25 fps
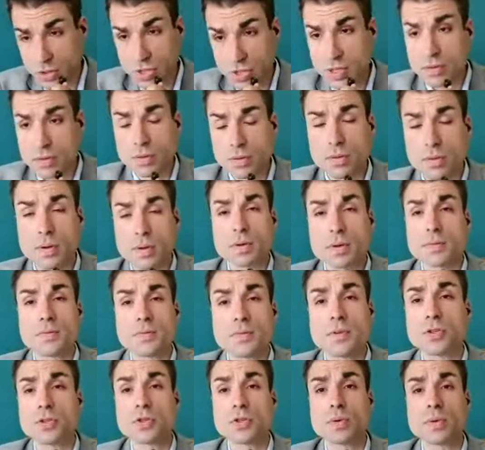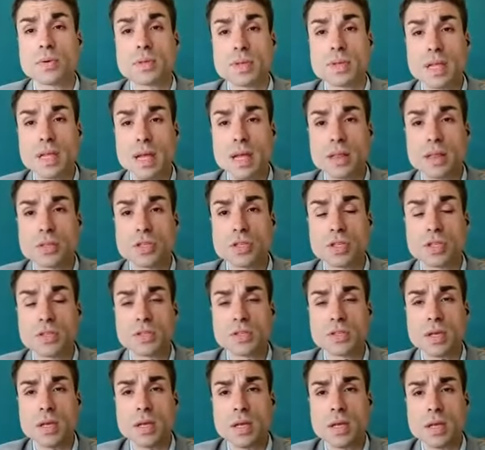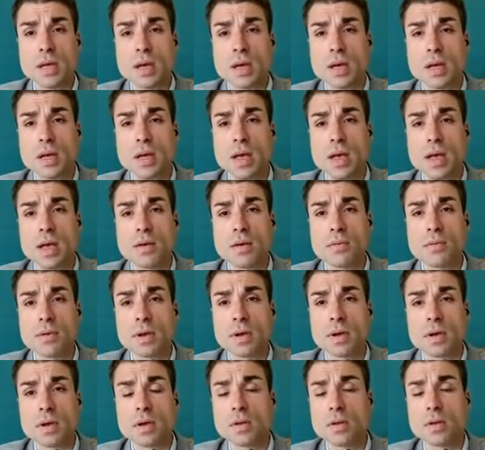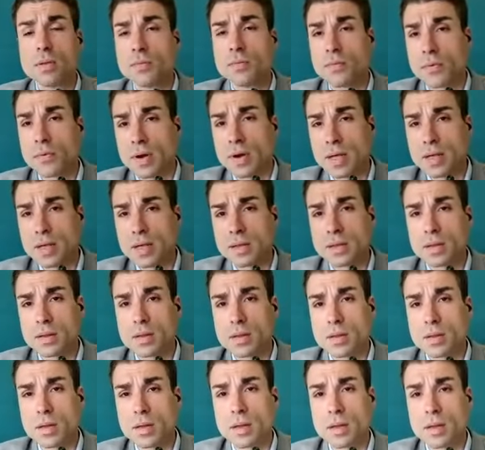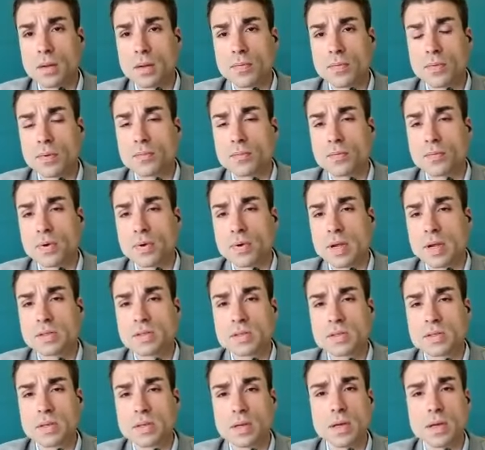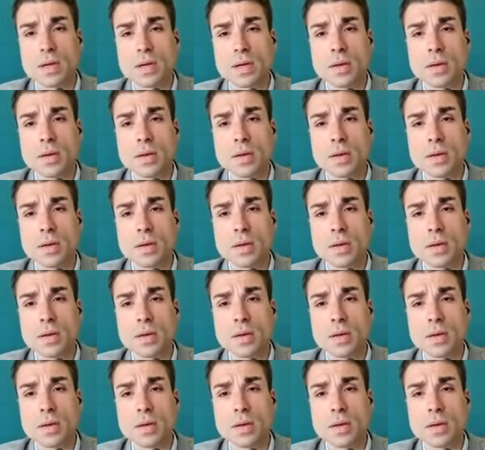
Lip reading: in general artificial intelligence. I have a good friend from France,